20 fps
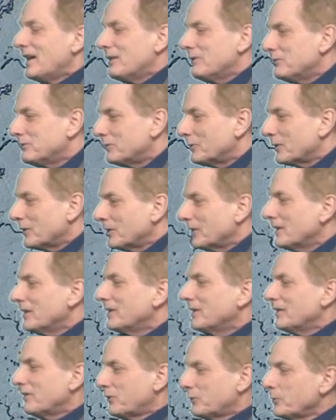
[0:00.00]
For
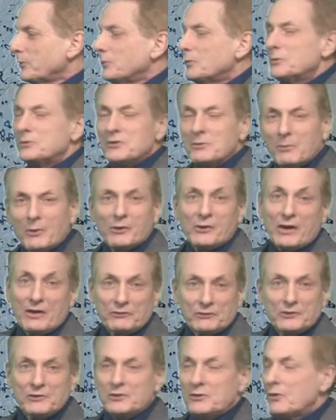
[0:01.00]
through tomorrow
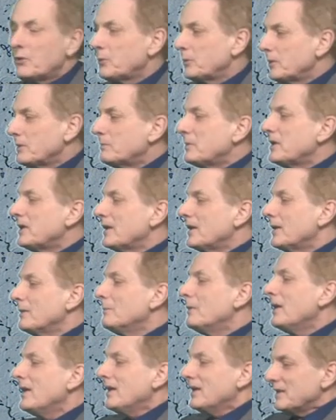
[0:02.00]
afternoon, 3 p.m.,
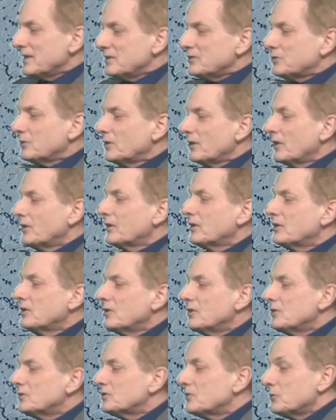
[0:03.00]
eastern Arctic
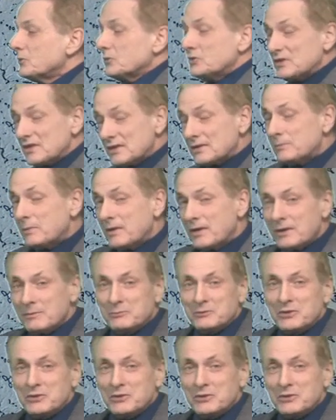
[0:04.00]
coast through 6 p.m.